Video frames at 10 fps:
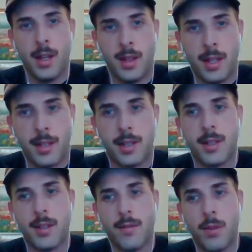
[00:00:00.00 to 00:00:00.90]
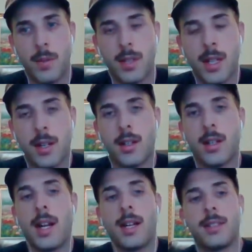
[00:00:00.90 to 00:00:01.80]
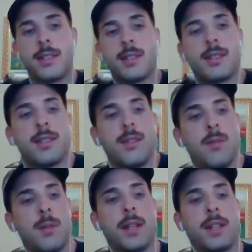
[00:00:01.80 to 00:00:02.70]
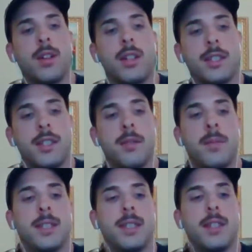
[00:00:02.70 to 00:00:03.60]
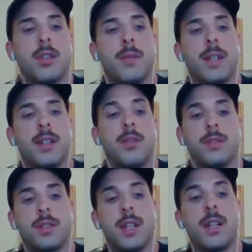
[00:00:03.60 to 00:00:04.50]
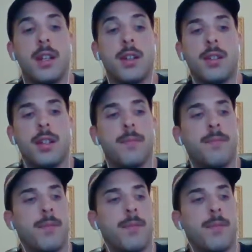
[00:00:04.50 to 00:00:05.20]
This Fumerton, or as one of my colleagues here at BC told me who studied under him,